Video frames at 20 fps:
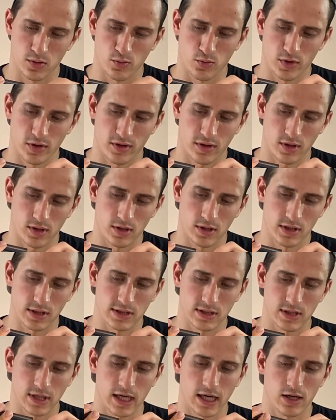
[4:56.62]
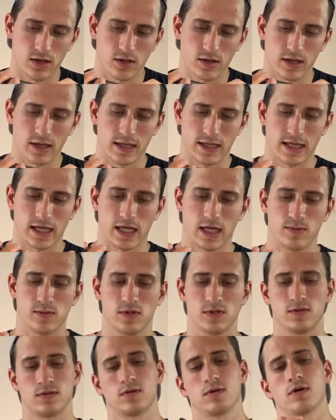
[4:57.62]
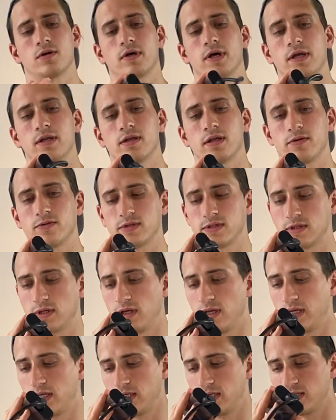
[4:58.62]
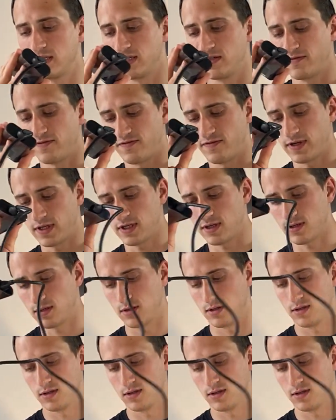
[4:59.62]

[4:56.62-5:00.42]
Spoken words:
with this add-on cable. Alright, that was an easy fit.